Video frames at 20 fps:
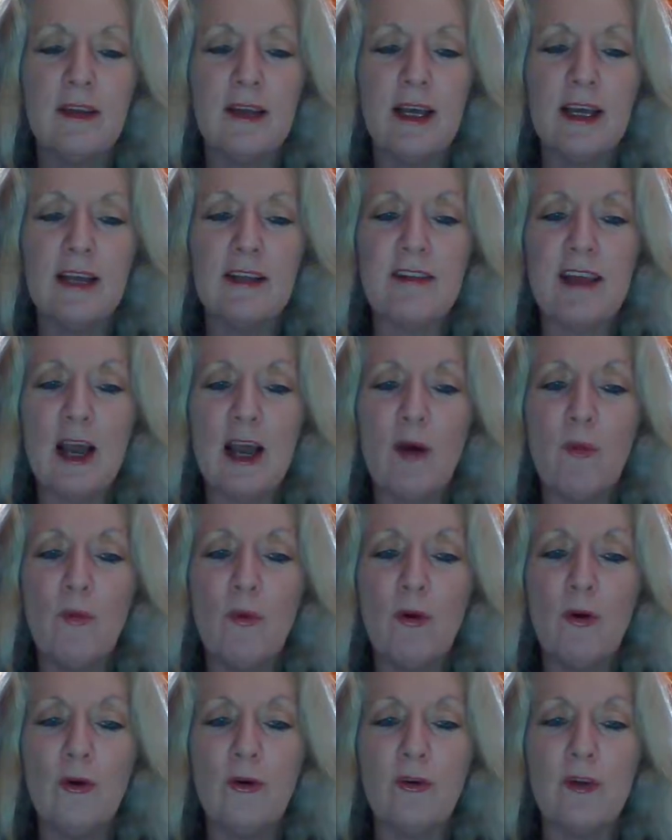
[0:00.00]
as our
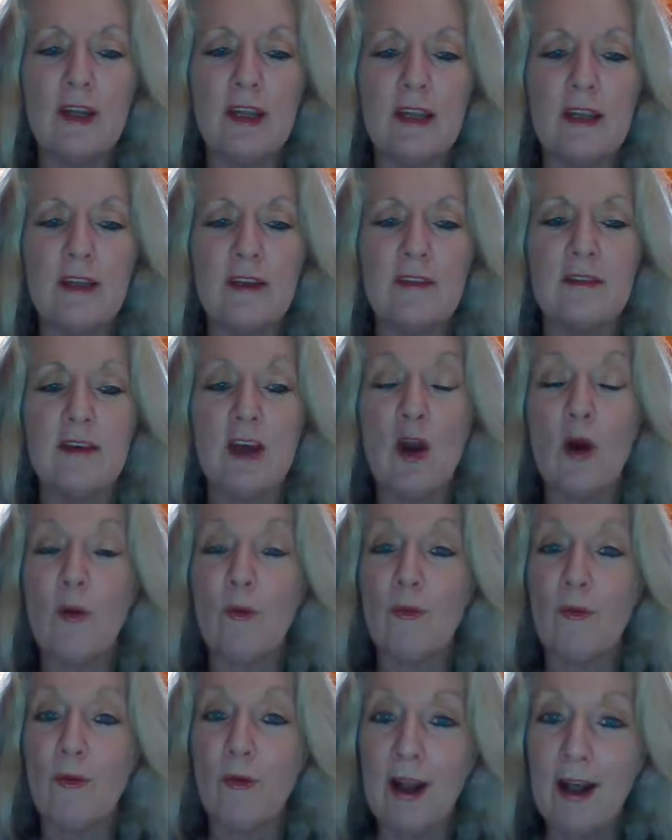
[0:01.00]
world is
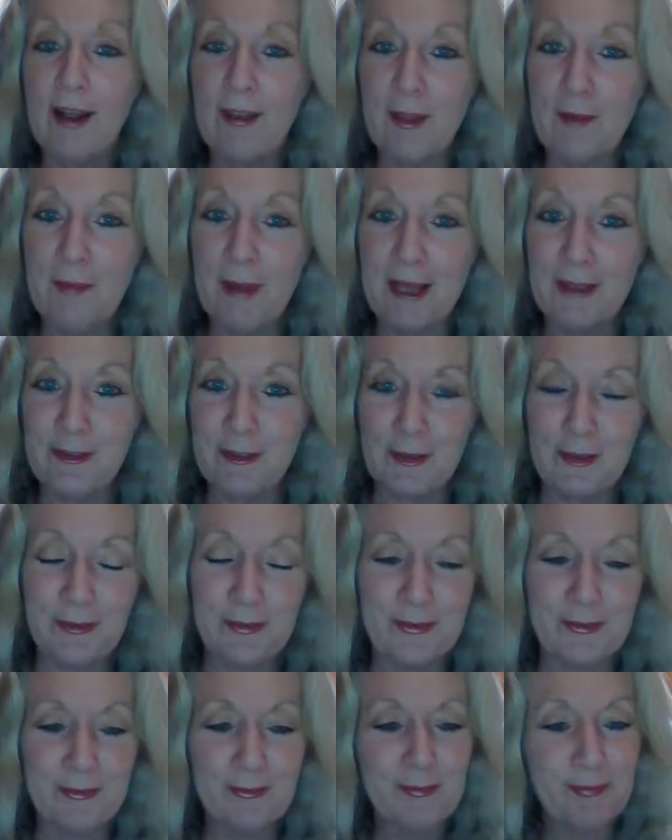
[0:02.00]
rather
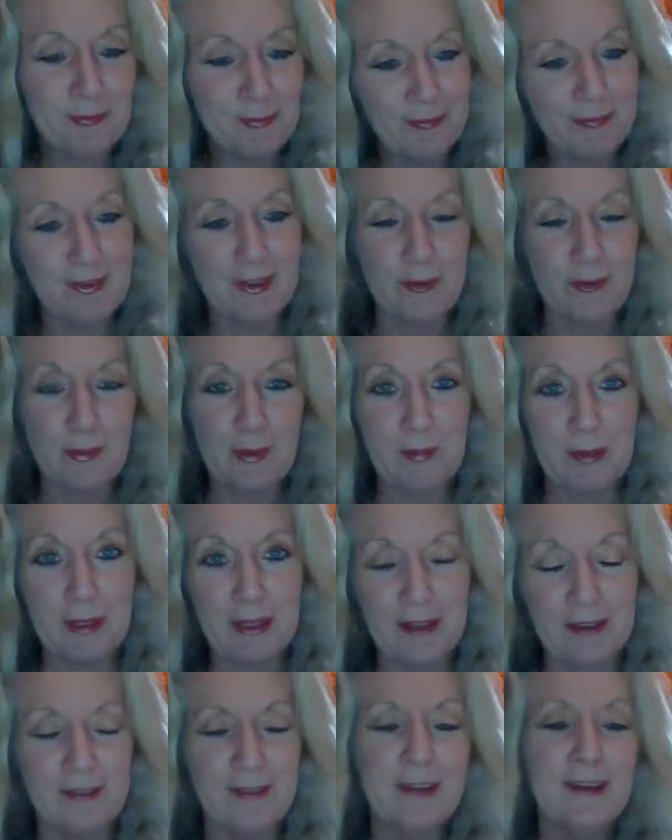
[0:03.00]
magical. That's why I'm a
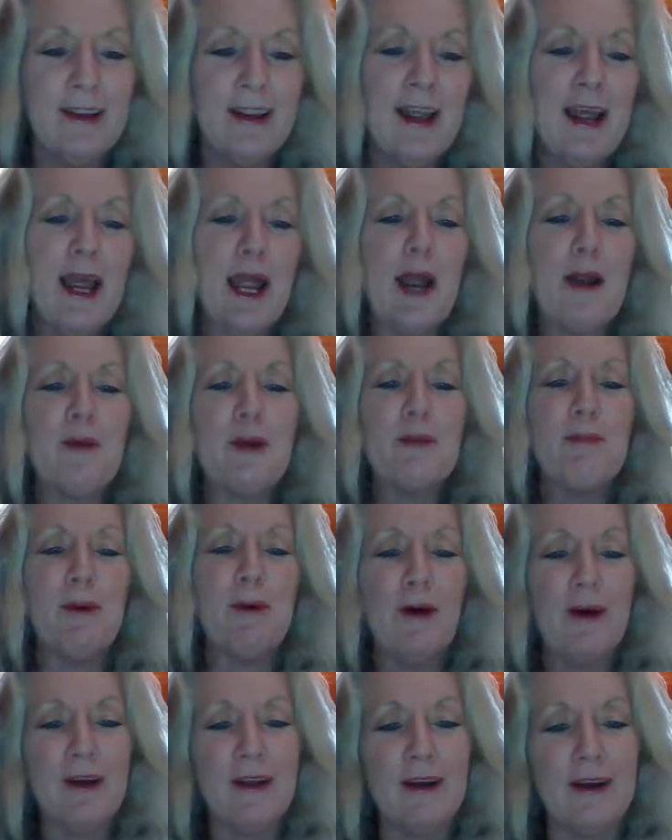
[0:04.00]
clown. Harry
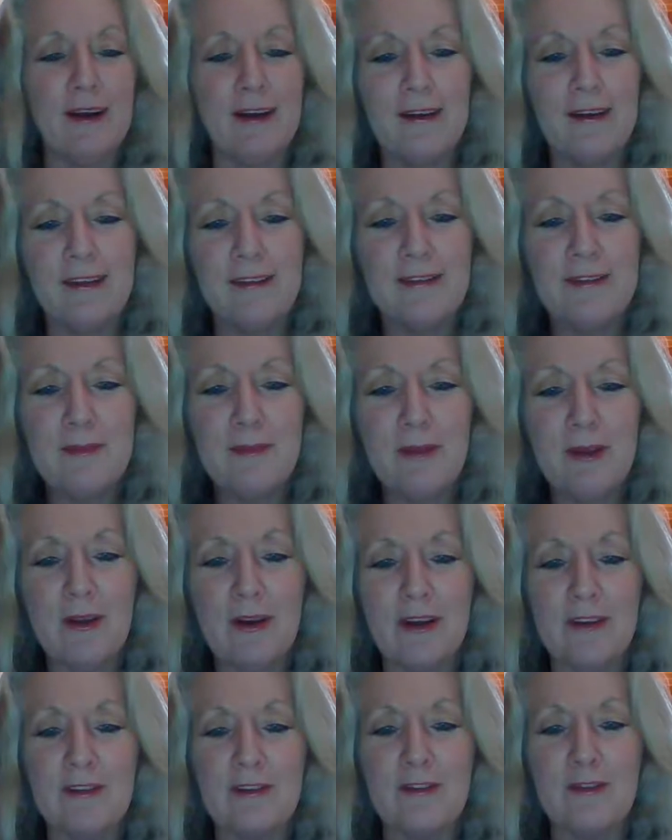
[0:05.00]
Potter
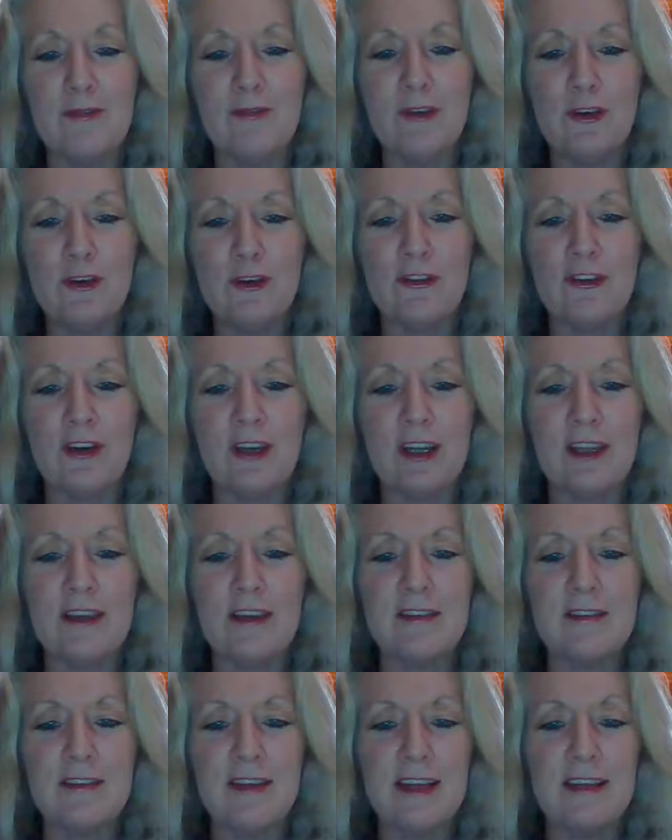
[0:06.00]
symbolizes the future in the
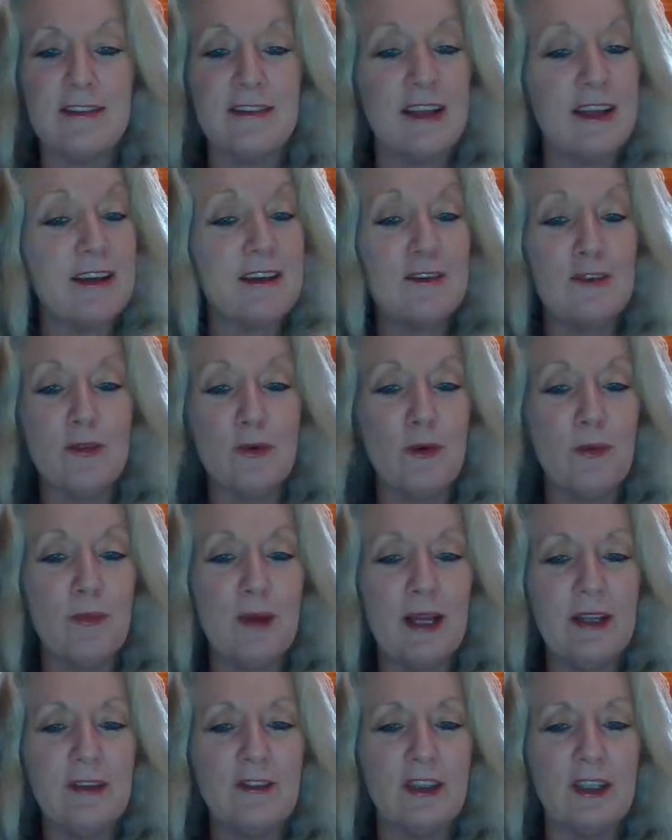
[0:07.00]
sense that it is all
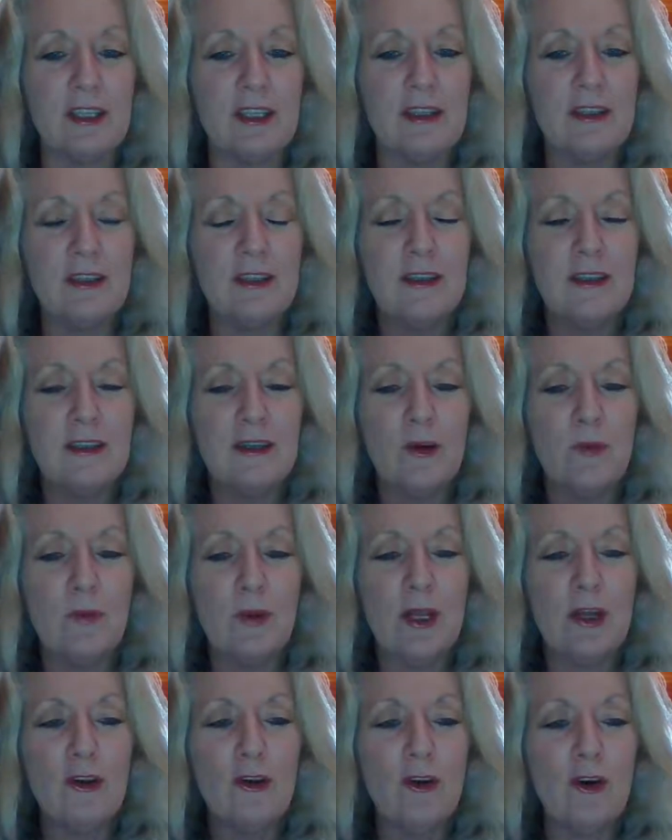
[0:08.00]
magic.
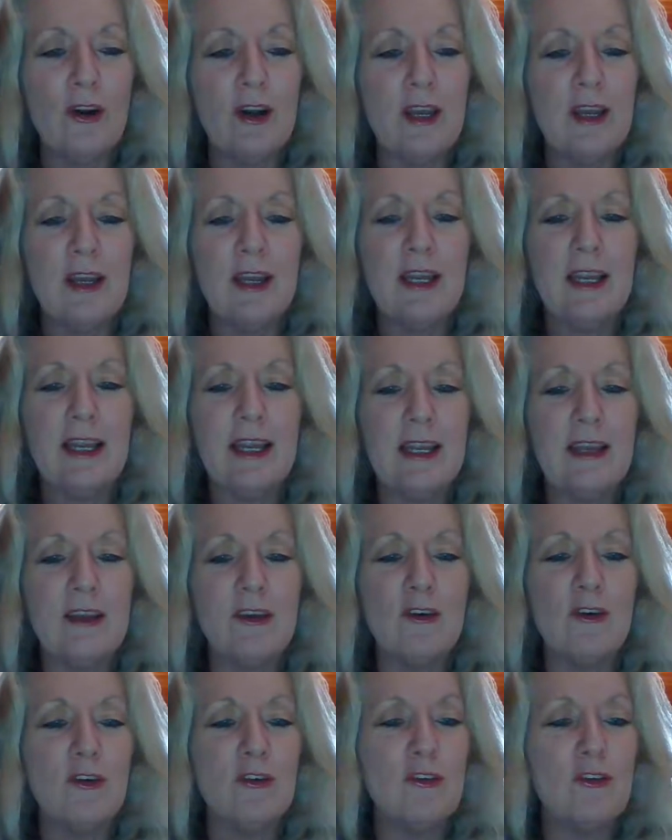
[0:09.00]
We are not
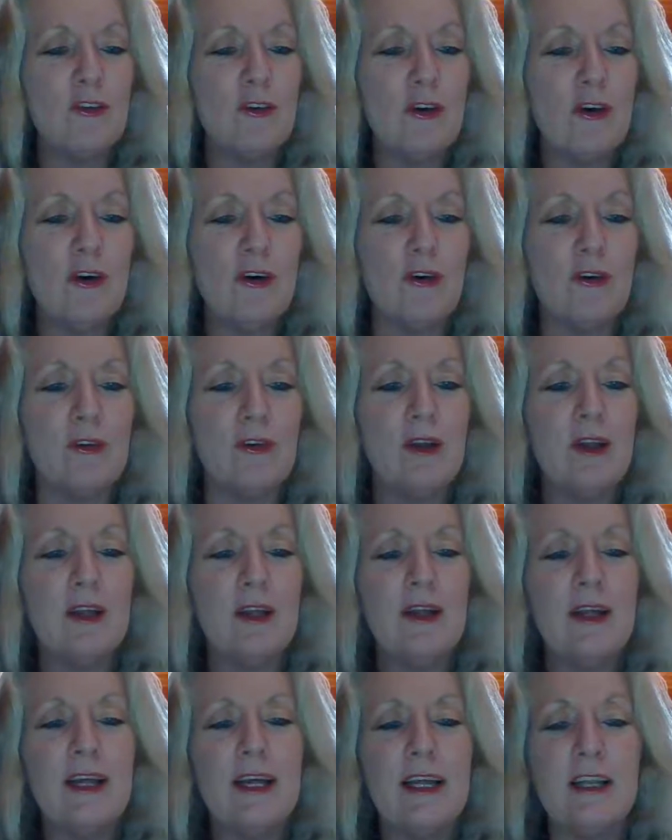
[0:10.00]
in control,
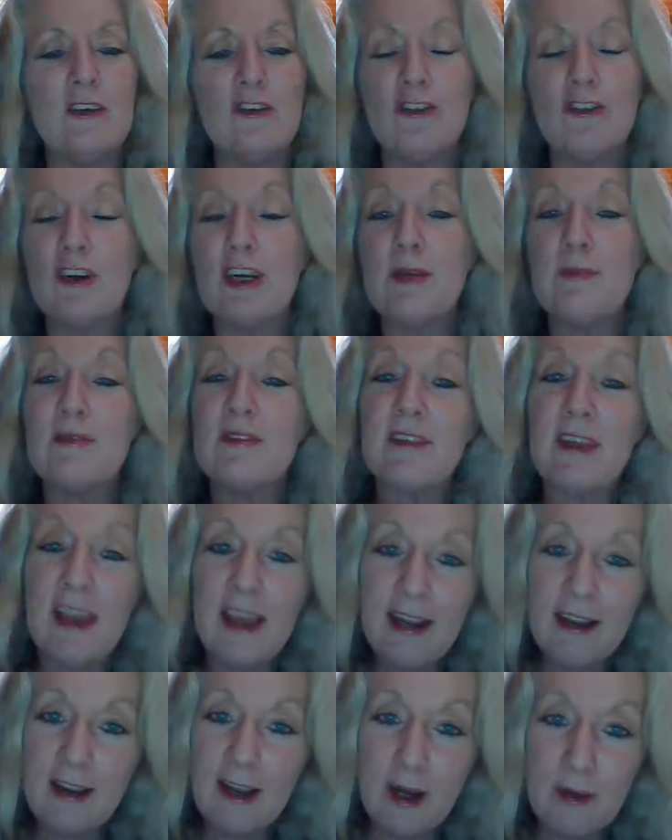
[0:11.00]
and dreams
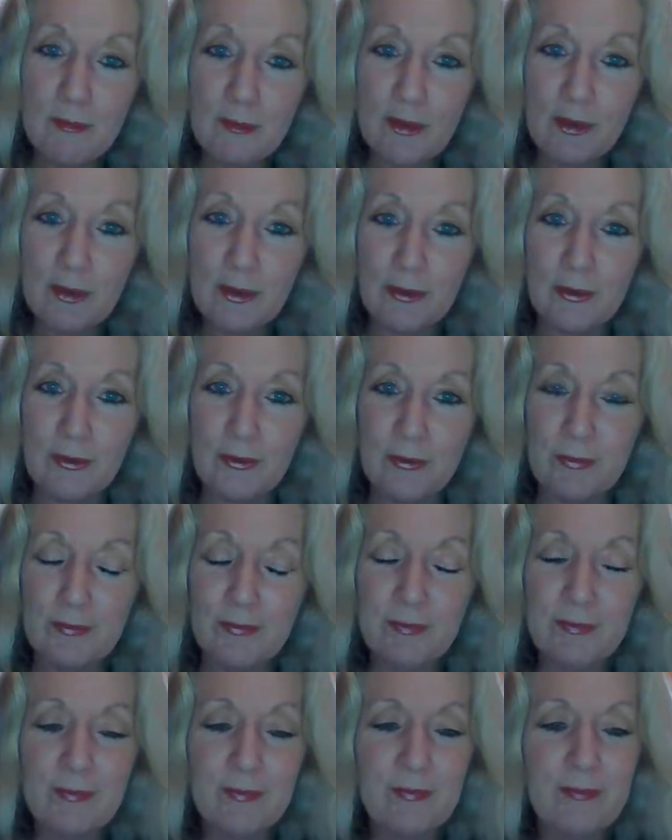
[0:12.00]
can come true.
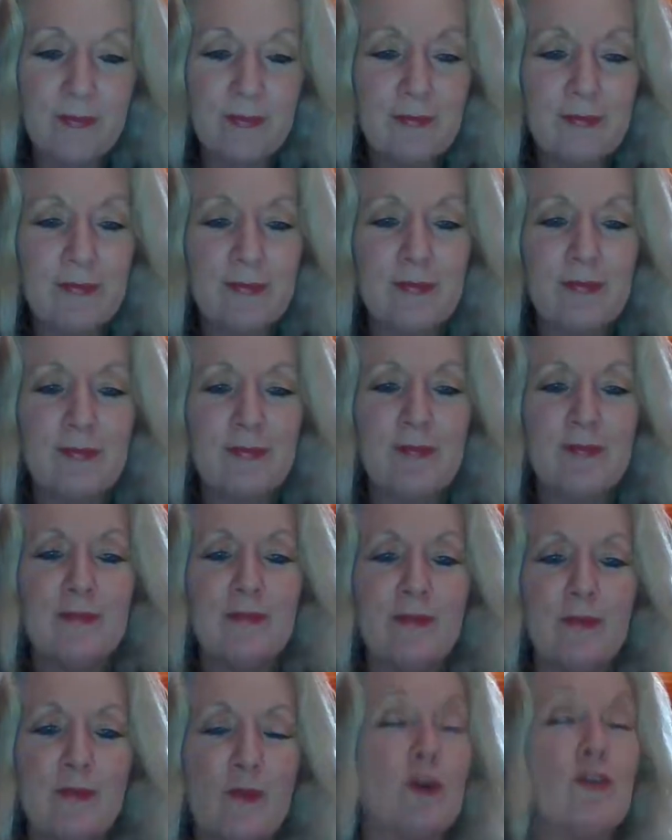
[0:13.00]

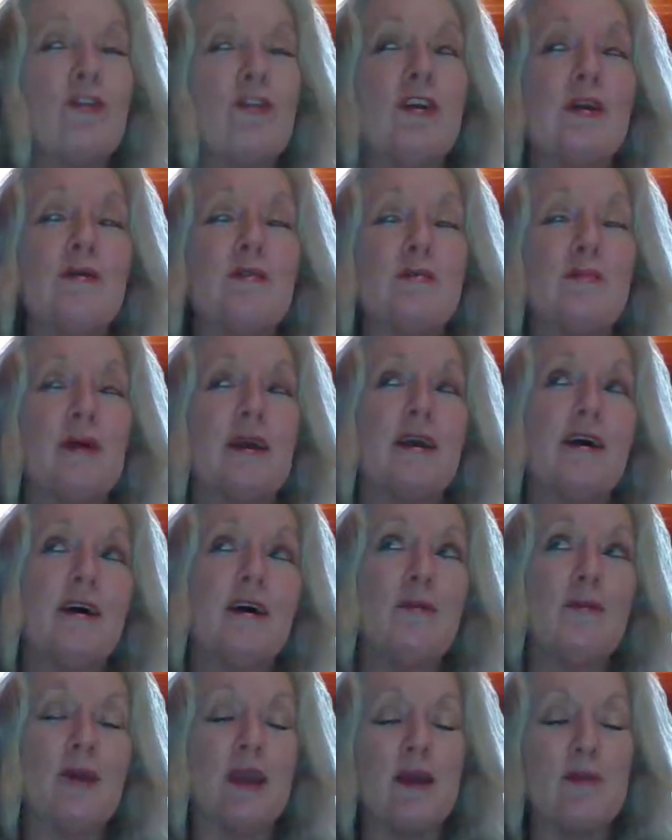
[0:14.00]
What dreams may
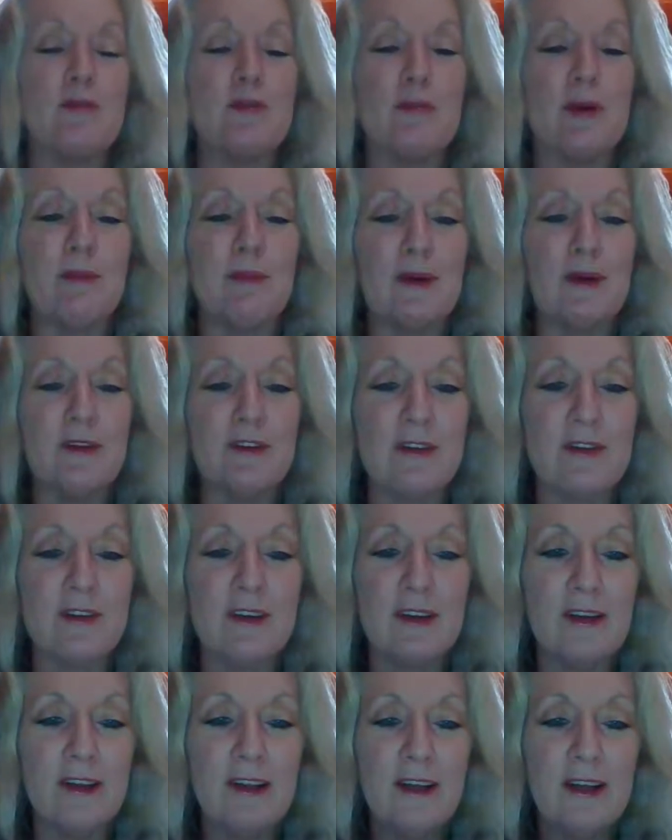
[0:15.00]
come came to my mind just
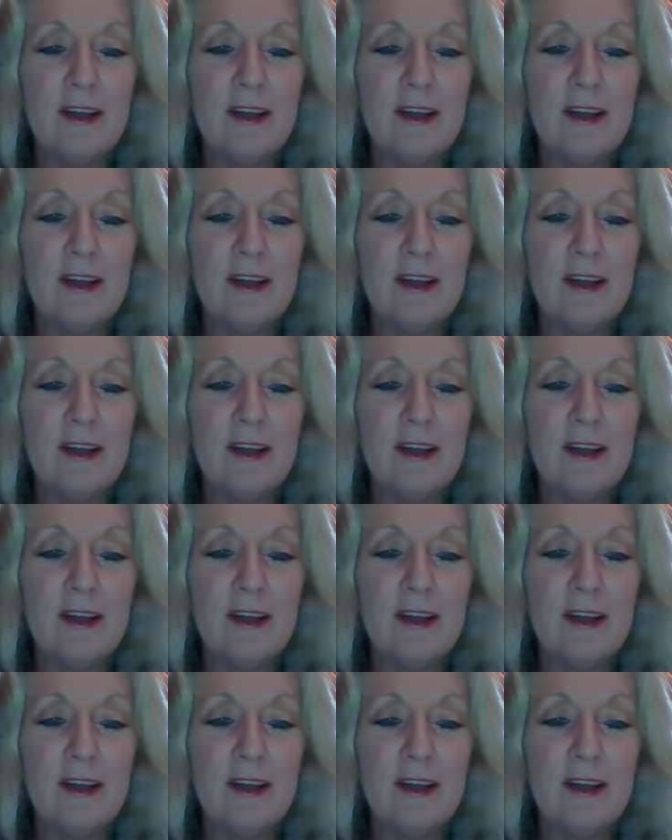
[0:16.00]
then.